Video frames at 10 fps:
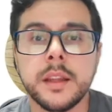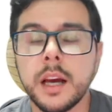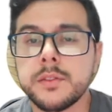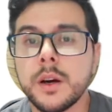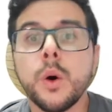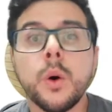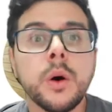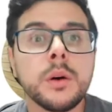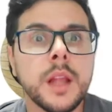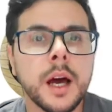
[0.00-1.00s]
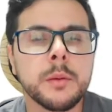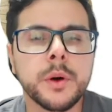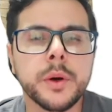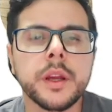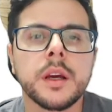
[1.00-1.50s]
They have a whole
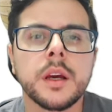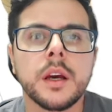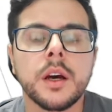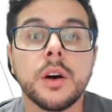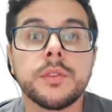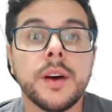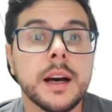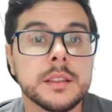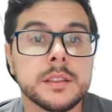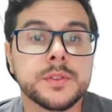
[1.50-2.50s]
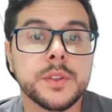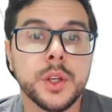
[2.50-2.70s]
library of assets